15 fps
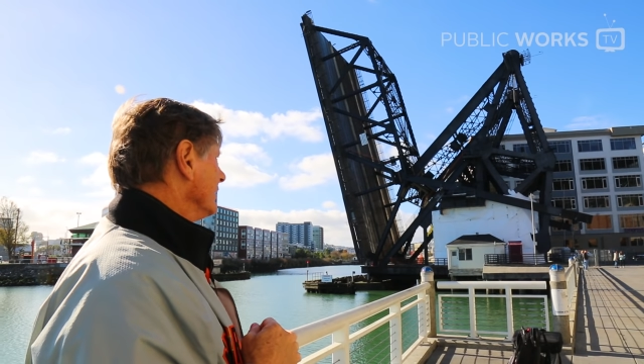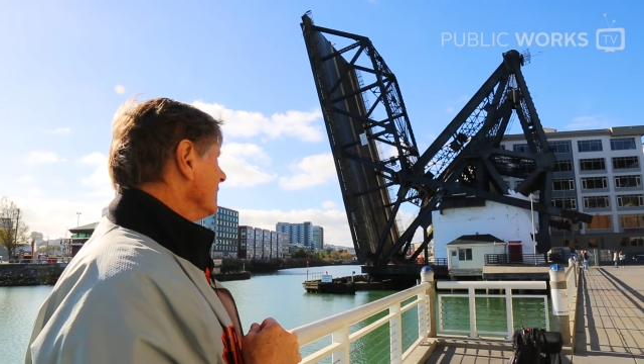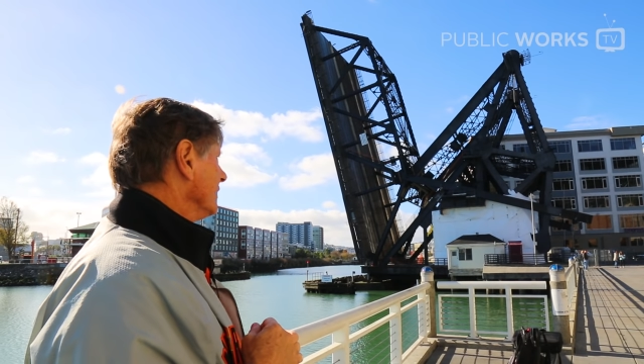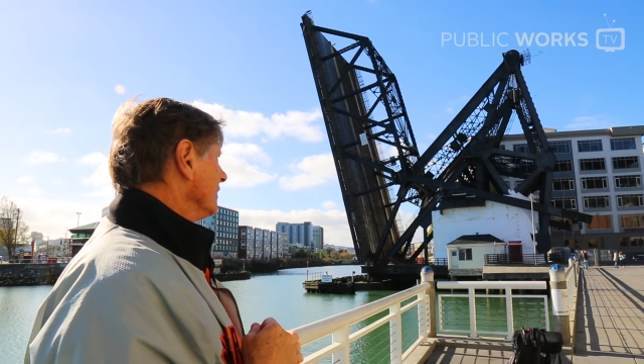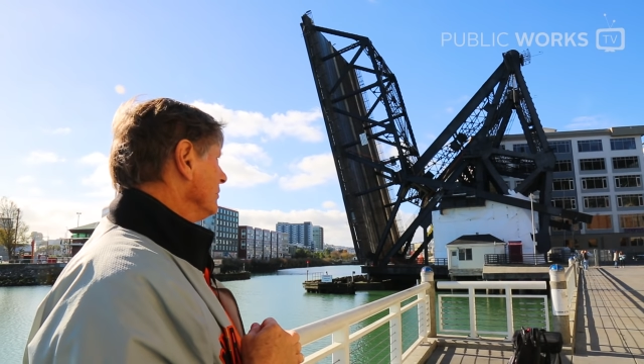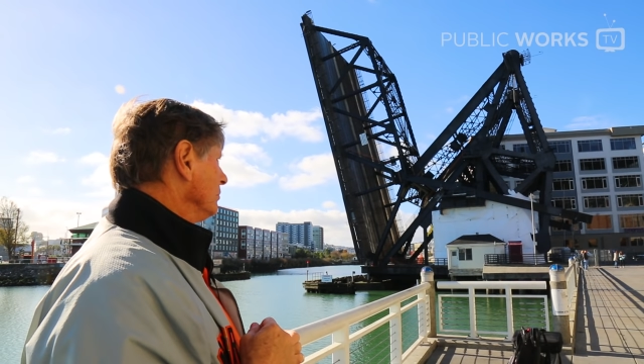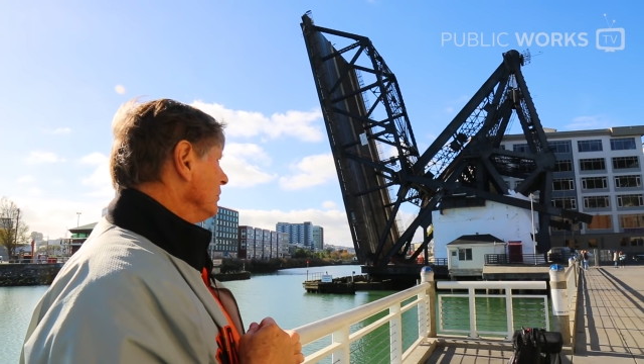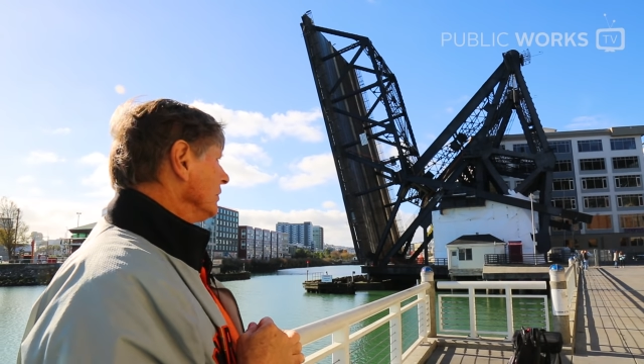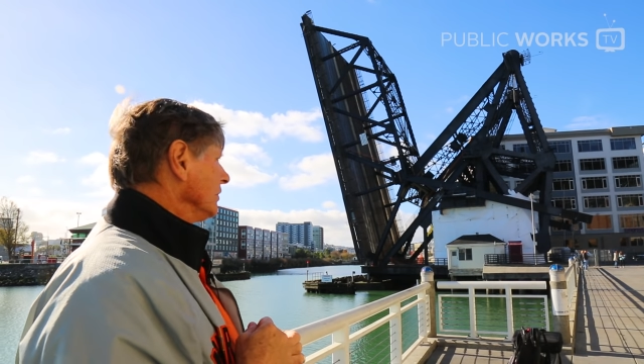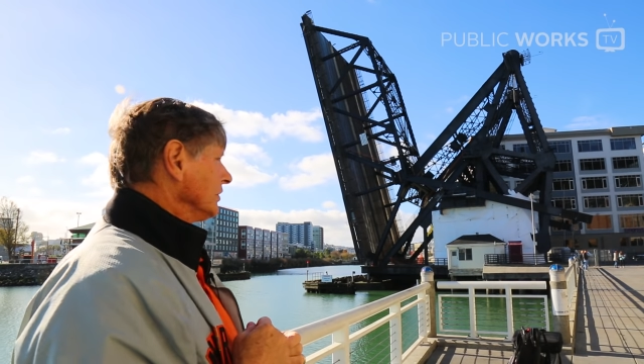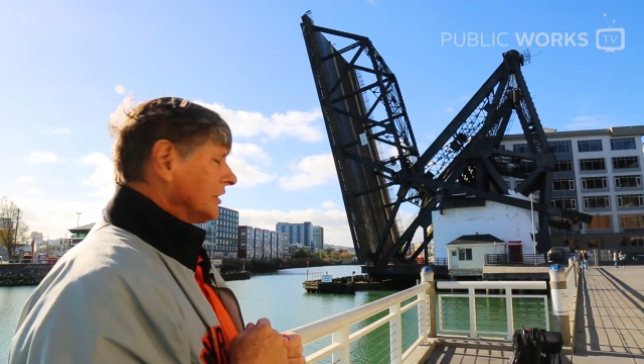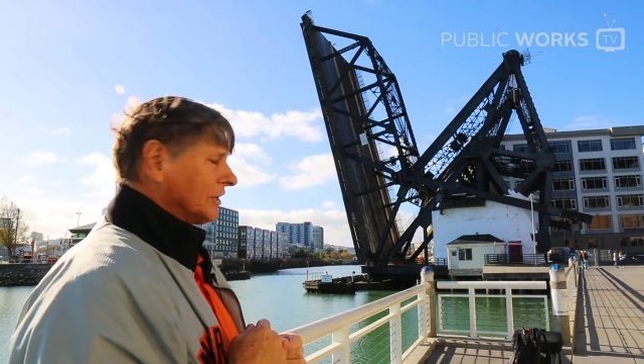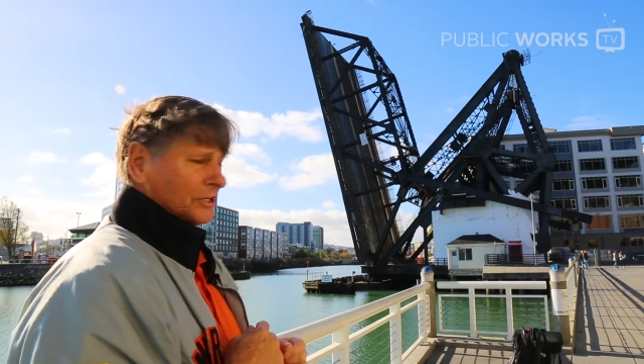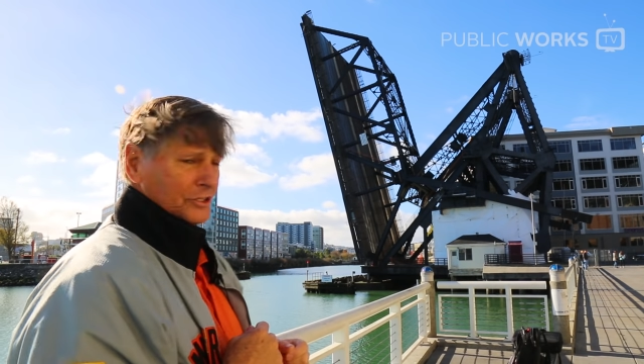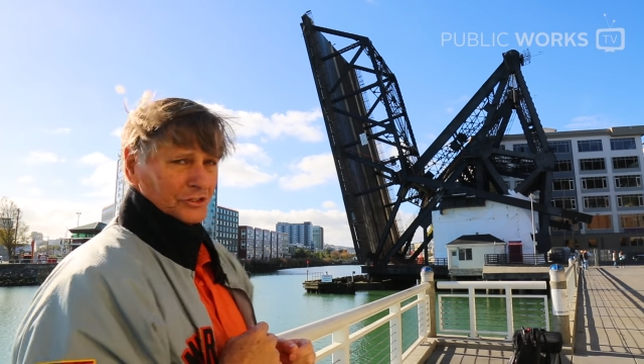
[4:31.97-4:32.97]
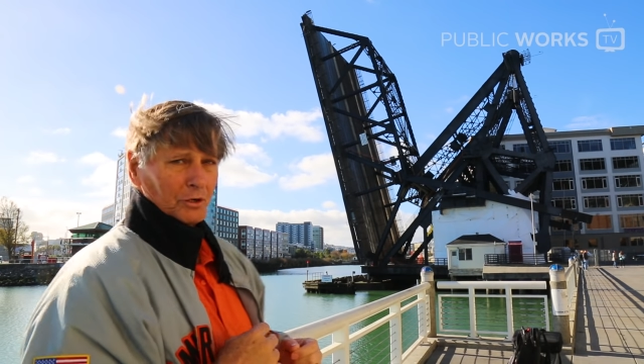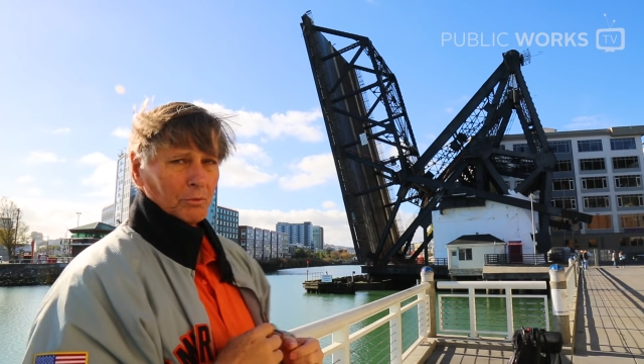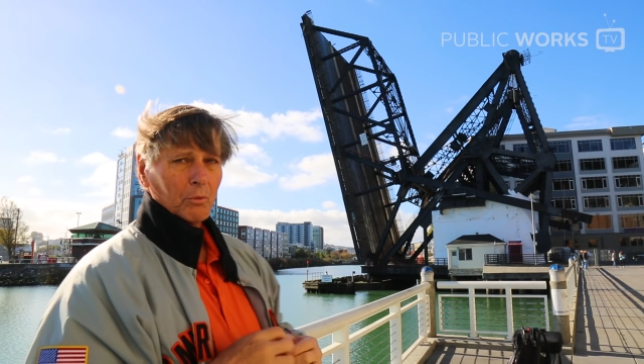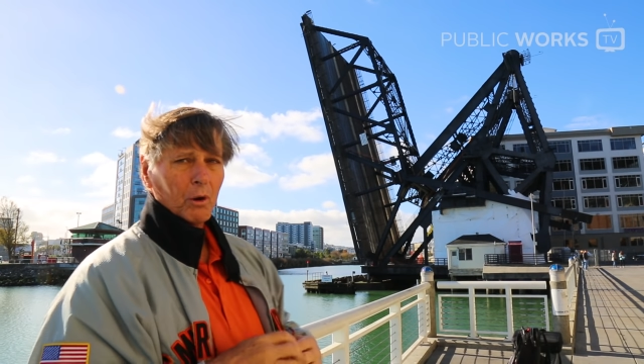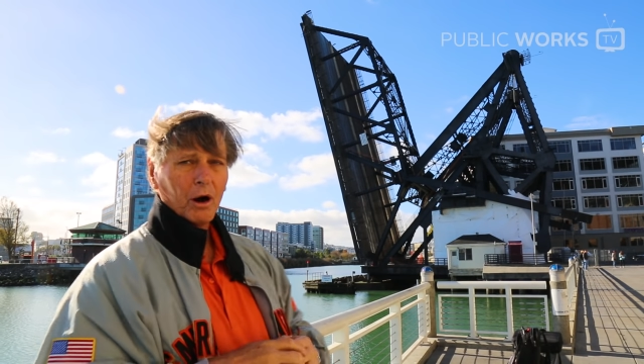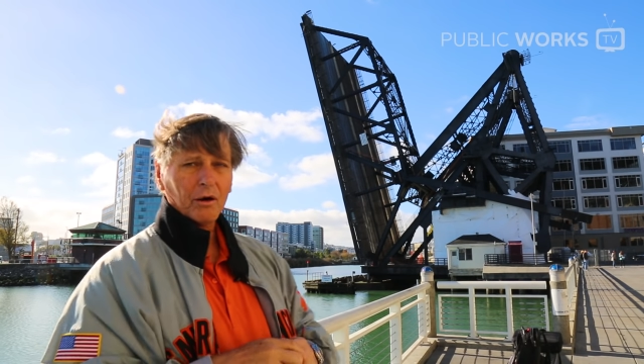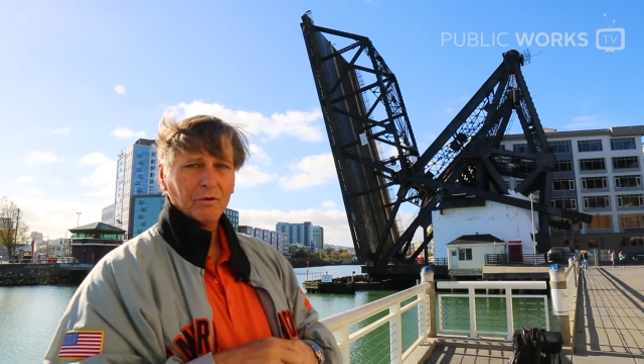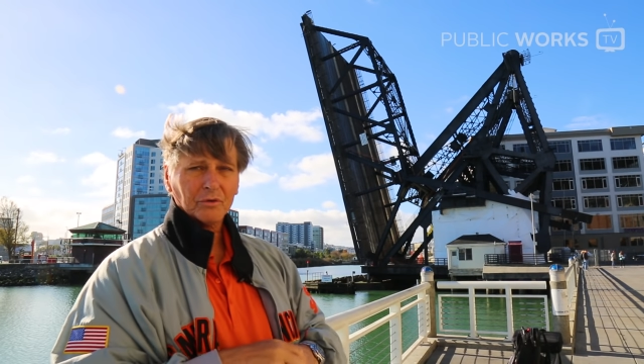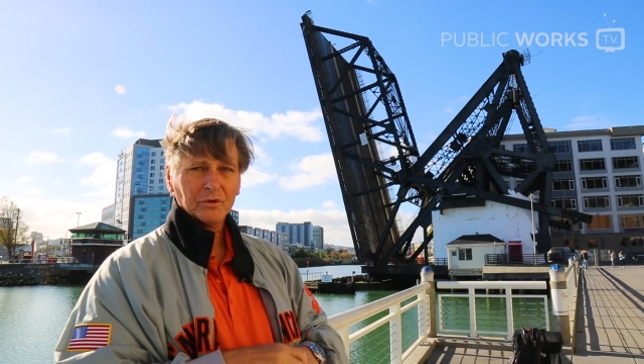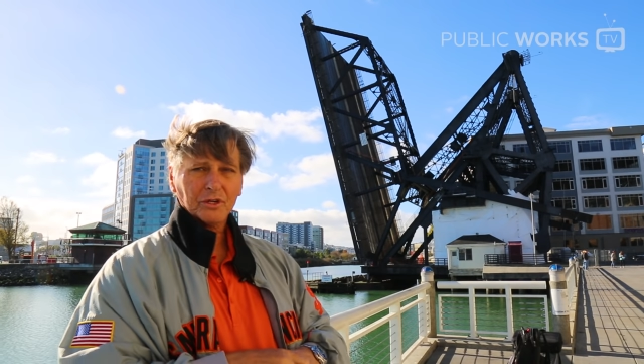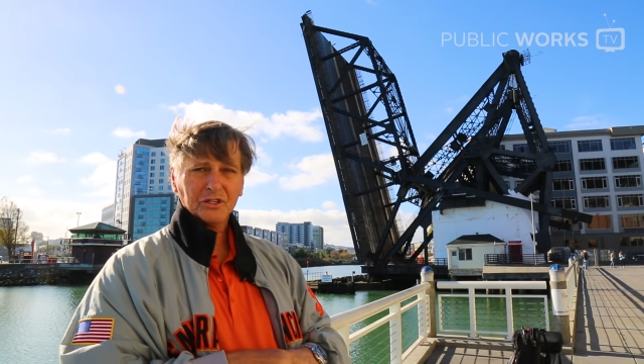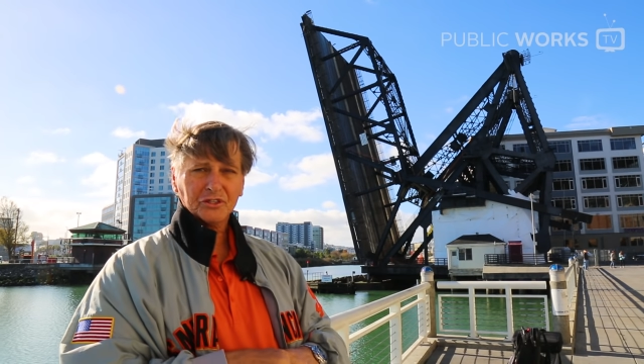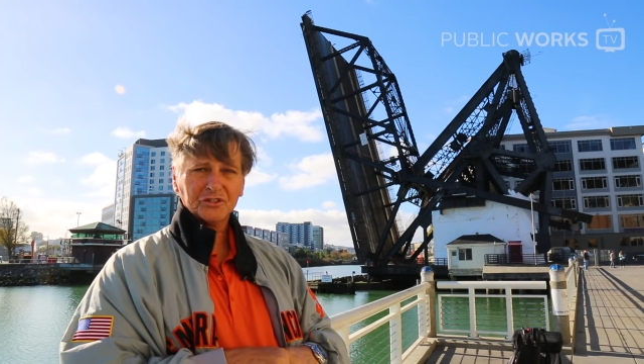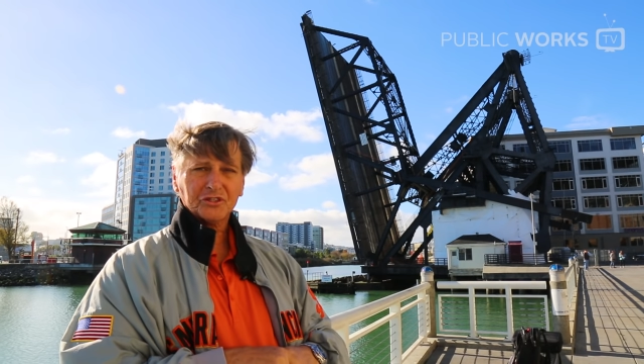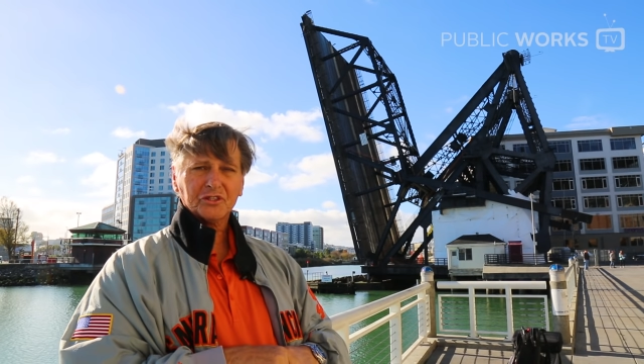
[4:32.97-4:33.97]
It really is a
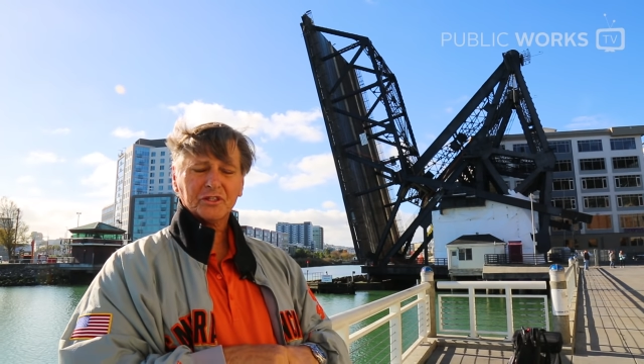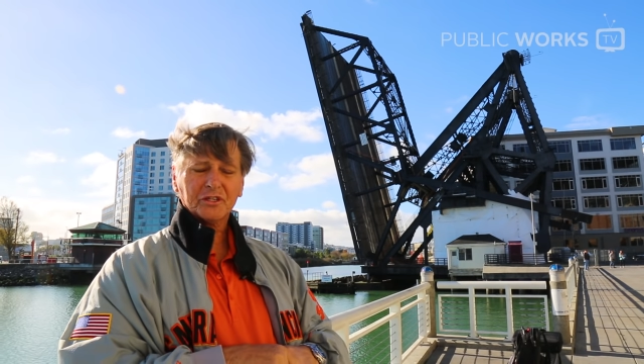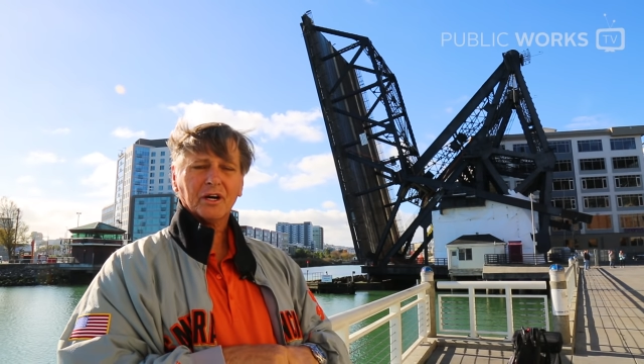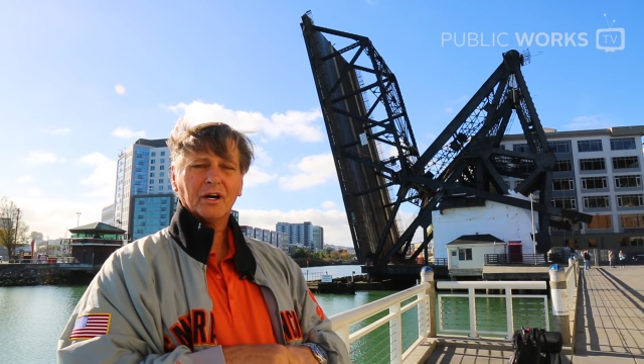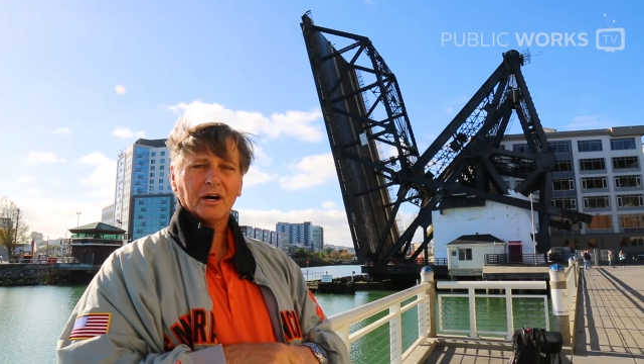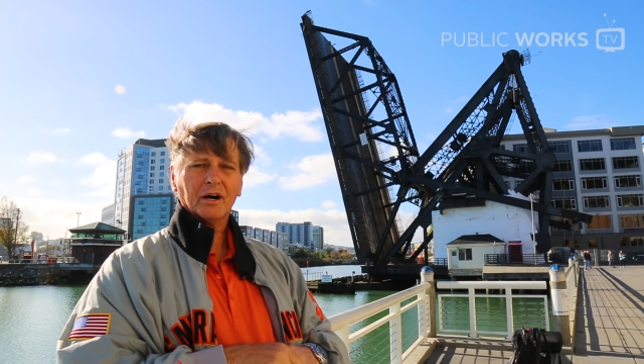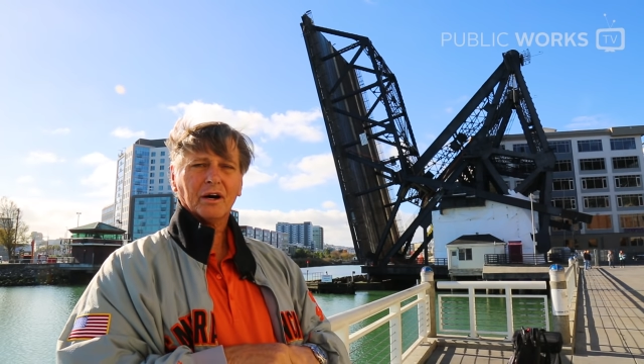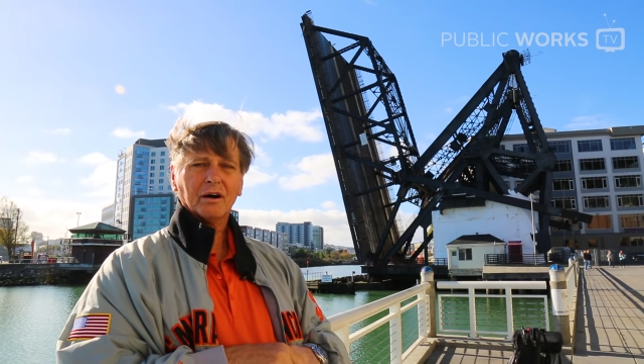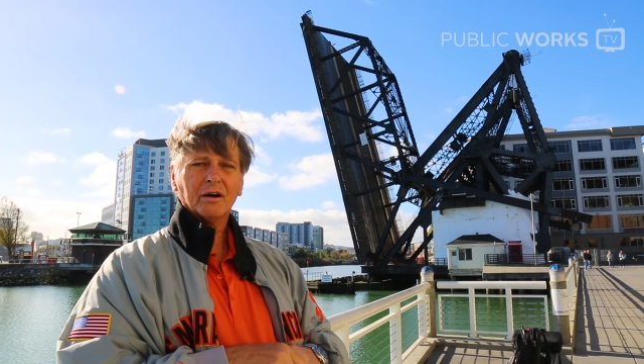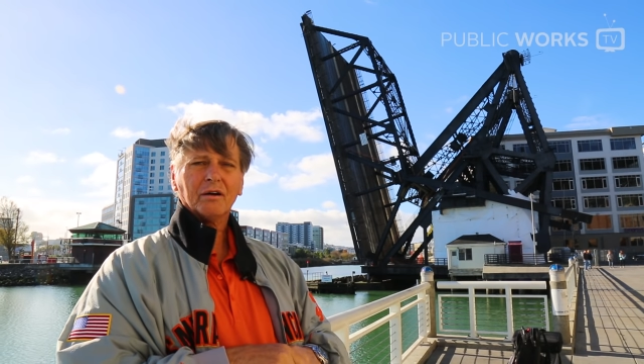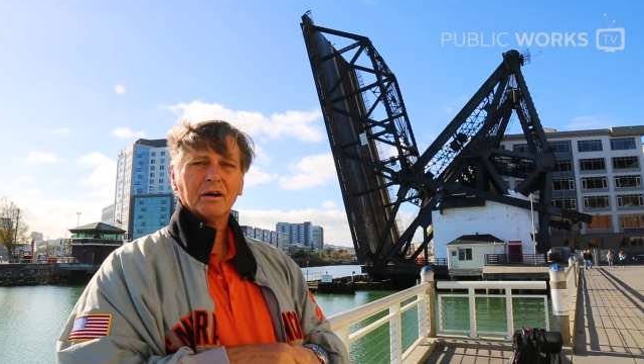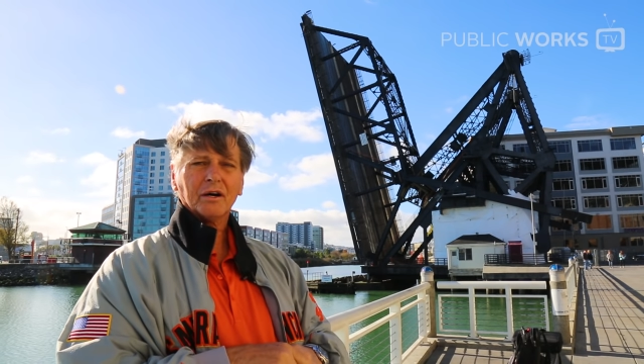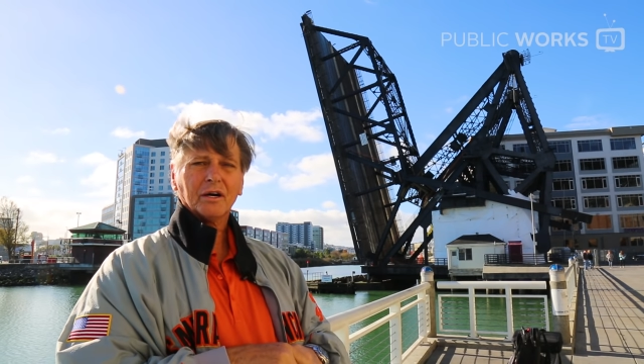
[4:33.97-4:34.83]
marvelous uh,